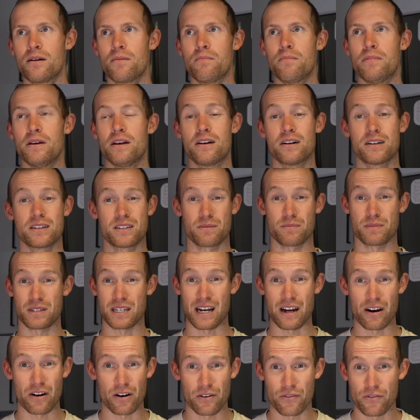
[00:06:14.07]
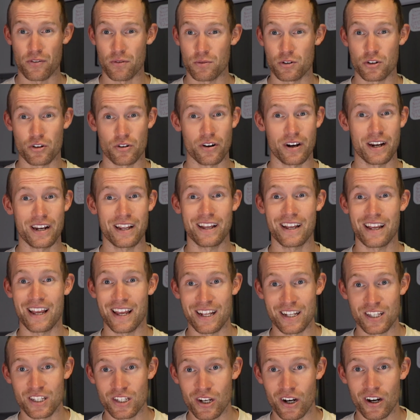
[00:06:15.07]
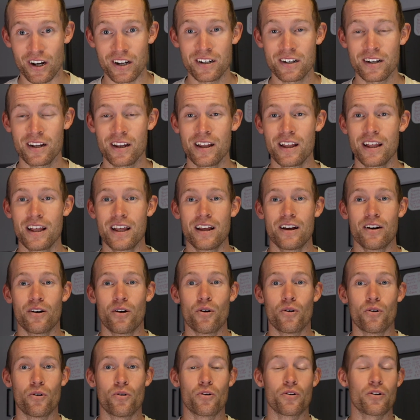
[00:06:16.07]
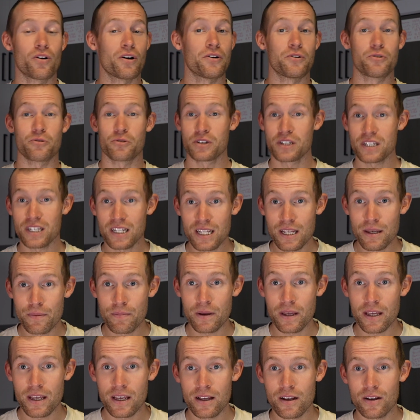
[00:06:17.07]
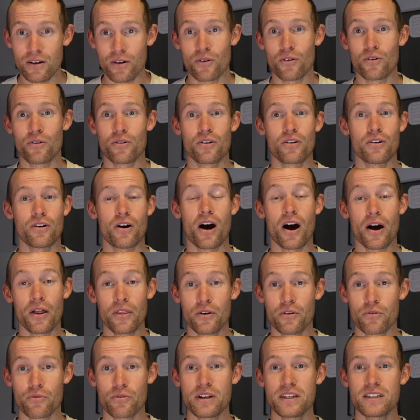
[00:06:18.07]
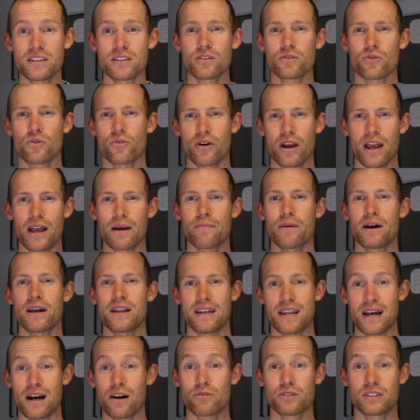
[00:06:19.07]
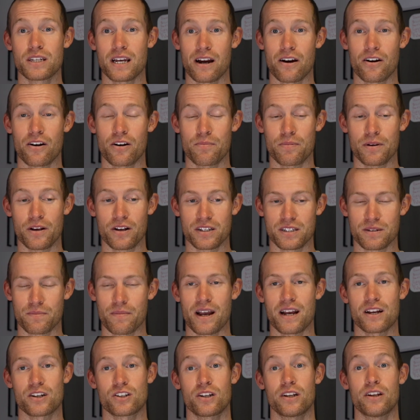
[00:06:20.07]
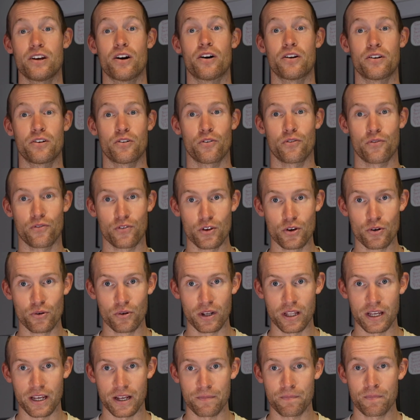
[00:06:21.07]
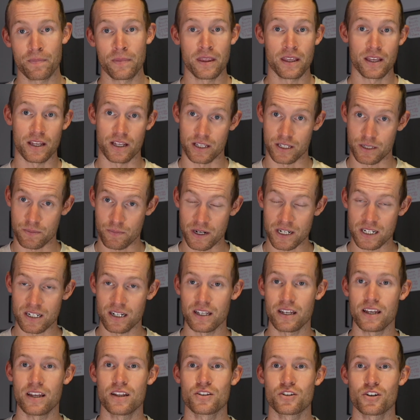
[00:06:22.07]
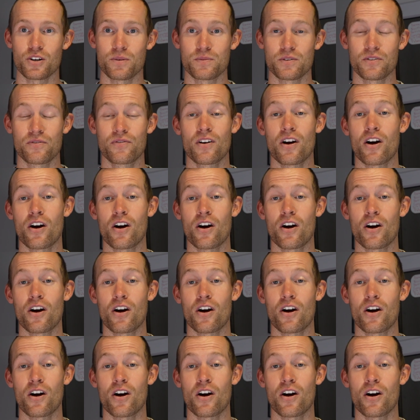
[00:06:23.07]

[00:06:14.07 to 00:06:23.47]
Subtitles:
because I'm tired from training a ton or undersleeping or other reasons, or am I now tired because I'm actually under fueling, especially in terms of